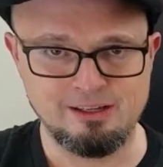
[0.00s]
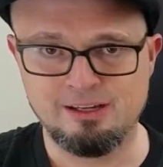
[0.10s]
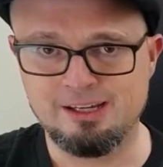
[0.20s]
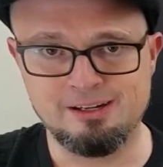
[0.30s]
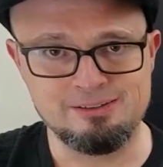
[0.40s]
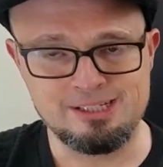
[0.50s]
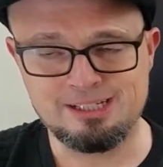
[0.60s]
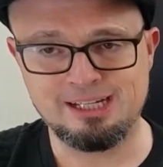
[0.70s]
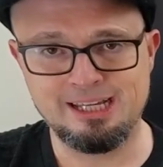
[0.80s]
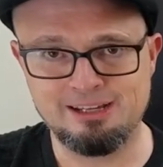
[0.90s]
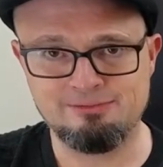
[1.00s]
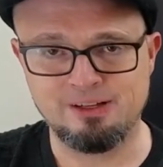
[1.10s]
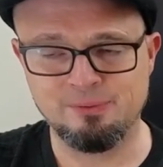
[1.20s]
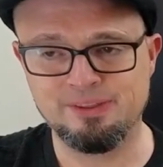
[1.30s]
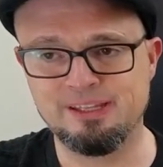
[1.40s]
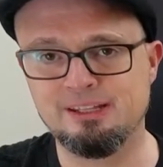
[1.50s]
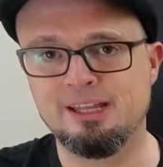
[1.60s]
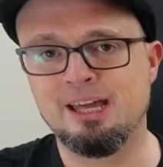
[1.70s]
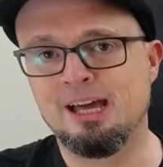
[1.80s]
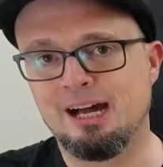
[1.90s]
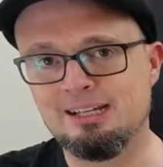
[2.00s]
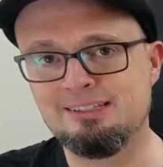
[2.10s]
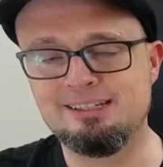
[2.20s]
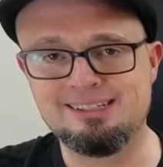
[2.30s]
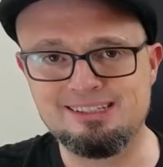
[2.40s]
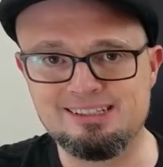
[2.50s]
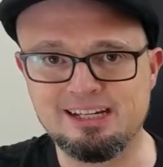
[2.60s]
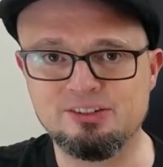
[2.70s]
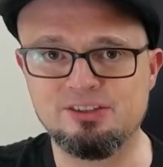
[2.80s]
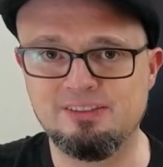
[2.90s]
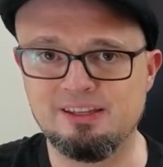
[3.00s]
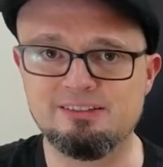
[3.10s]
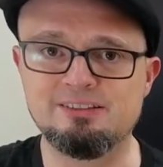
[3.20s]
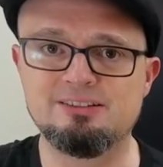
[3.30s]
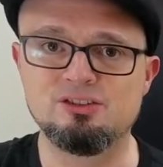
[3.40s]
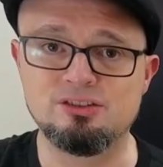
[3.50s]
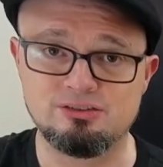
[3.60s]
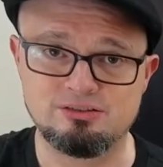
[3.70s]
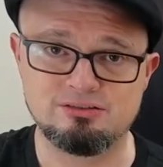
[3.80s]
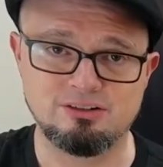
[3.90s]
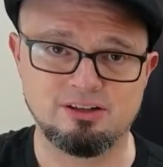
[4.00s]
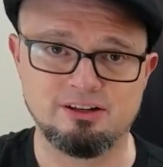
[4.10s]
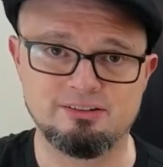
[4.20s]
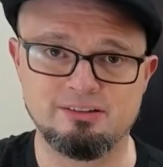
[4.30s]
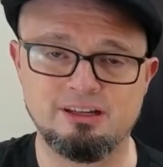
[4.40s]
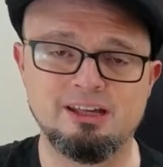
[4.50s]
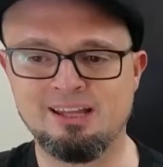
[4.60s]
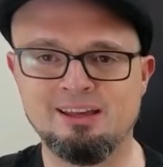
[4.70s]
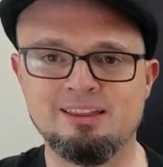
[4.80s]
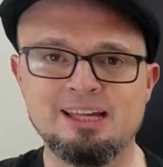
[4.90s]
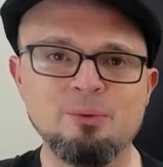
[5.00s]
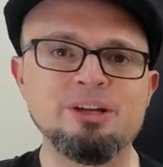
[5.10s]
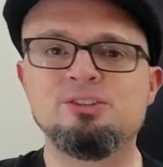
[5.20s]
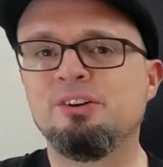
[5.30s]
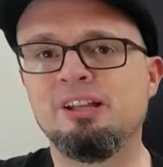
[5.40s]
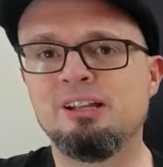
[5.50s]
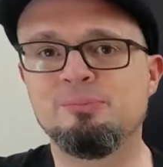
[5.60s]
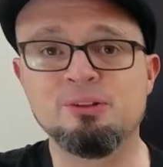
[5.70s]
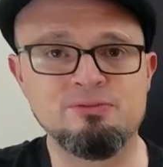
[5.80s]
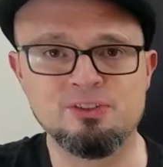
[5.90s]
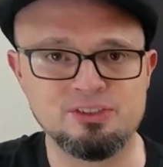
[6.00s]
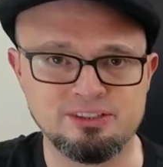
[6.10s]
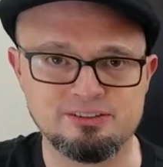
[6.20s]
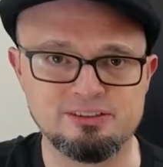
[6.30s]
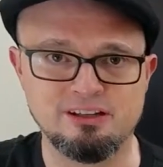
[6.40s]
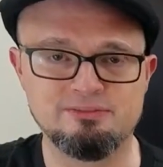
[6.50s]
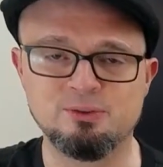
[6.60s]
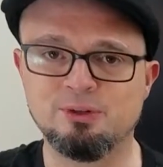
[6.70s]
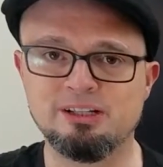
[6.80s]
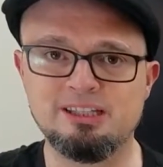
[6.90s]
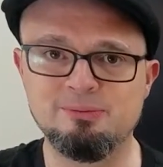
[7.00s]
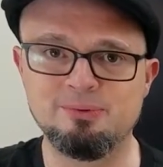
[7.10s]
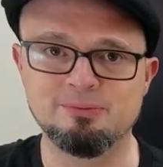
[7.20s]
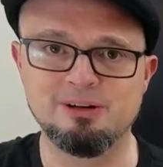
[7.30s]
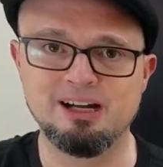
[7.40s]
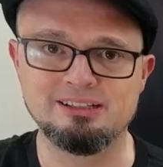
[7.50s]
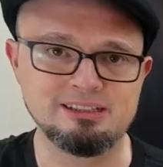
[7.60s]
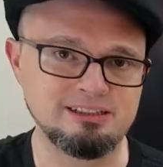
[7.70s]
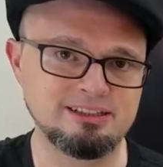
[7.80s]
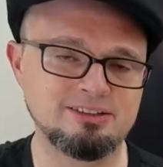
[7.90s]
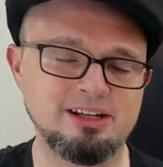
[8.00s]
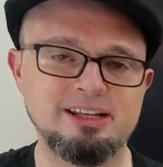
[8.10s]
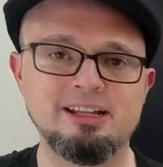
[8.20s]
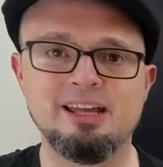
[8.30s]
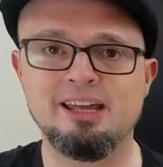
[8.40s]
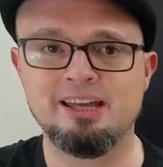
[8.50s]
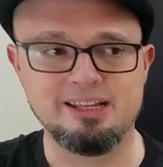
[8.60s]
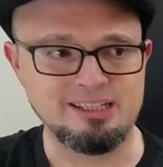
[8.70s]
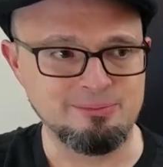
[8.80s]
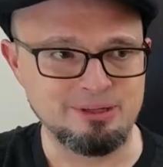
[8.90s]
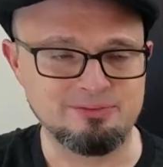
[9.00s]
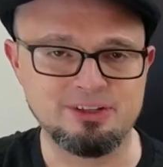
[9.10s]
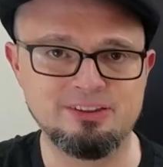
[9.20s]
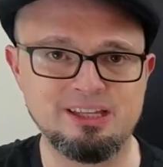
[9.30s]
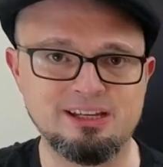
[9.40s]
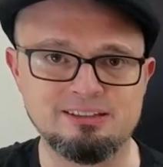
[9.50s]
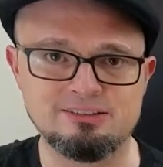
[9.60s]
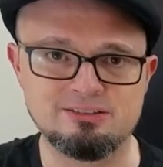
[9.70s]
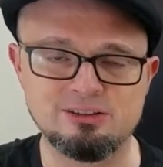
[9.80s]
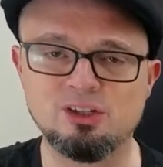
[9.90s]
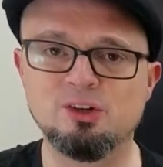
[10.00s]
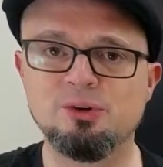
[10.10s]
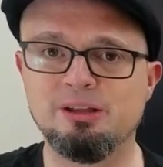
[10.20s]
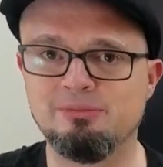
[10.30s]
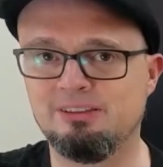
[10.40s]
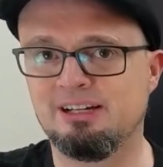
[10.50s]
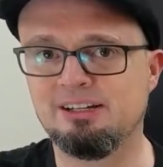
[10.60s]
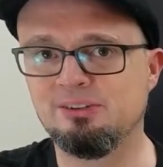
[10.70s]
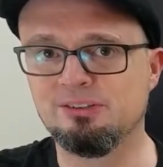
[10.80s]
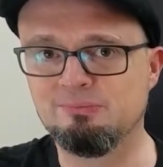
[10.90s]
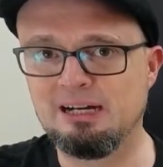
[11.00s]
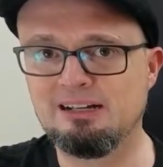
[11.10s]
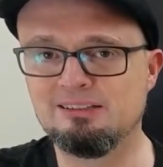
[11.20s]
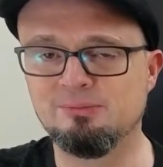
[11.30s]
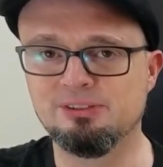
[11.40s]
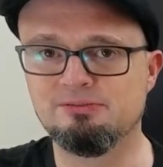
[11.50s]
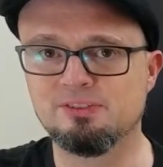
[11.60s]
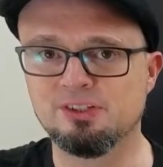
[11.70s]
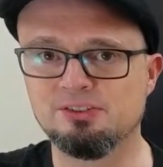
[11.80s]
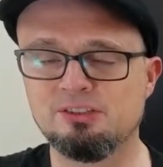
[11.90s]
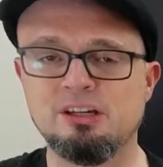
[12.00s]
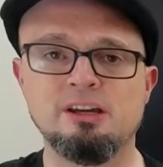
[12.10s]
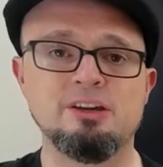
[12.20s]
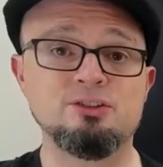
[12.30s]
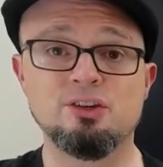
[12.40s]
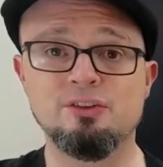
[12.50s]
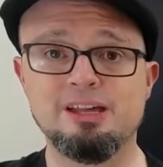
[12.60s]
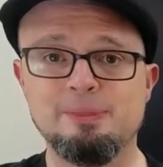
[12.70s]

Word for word: you know, and just kind of have fun with it. I say stick to this to start. That way you don't end up confusing yourself. You want to keep your mind clear on it and keep everything as slow and methodical as possible at first, so that